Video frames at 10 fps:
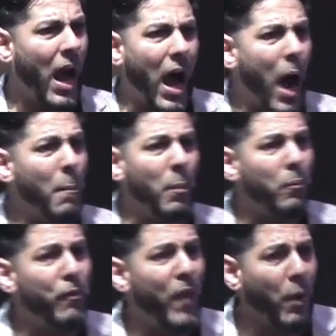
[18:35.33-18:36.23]
I'm
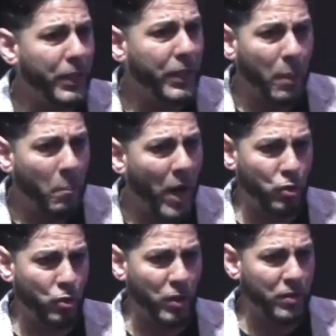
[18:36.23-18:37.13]
very
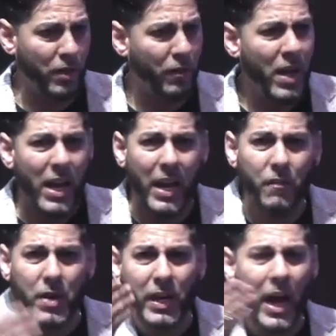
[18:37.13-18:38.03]
demonstrative. Even
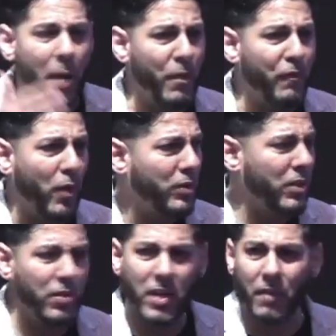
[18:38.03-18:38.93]
the camera folks, they're
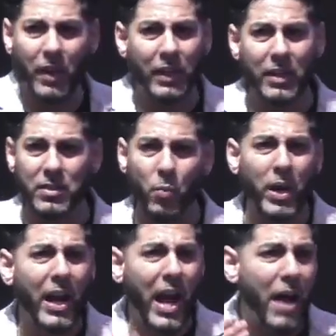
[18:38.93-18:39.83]
just kind of like, listen, we got
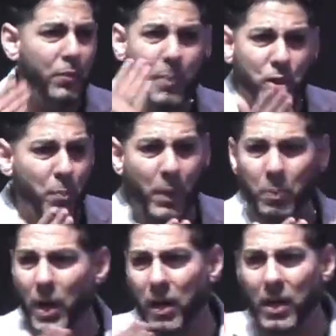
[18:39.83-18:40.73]
to have special people
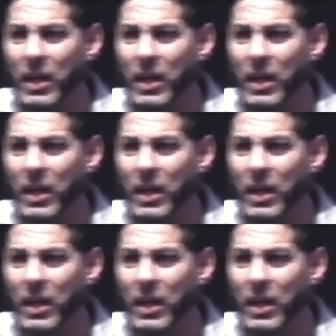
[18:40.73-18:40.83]
that could keep